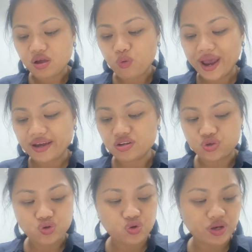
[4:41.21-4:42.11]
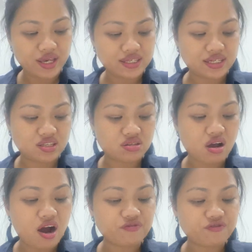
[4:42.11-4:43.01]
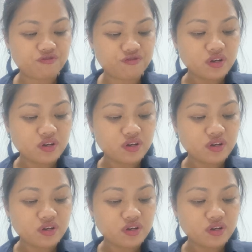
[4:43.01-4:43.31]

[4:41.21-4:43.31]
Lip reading: whether you eat soft